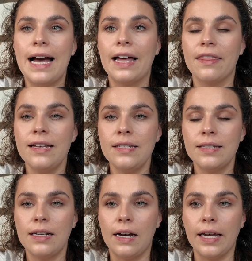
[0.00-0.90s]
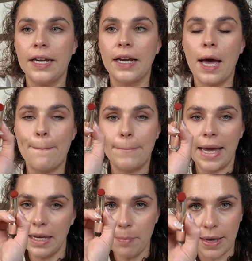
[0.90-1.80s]
And this is like a
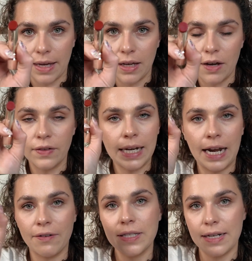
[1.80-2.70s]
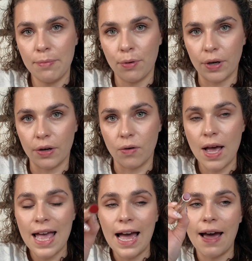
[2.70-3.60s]
baby of Clarins lip oil
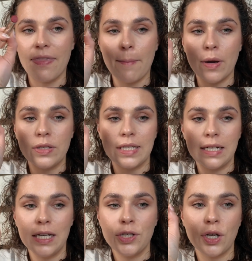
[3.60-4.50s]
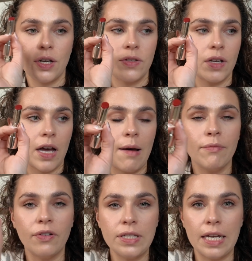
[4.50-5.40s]
and the most delicious,
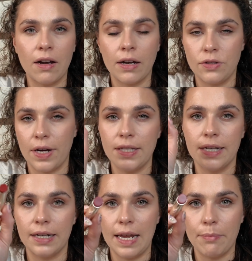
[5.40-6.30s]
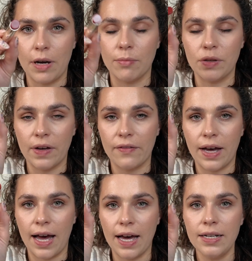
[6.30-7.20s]
comforting, hydrating lip balm you've ever
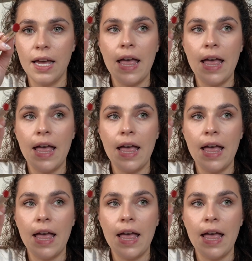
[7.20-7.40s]
had.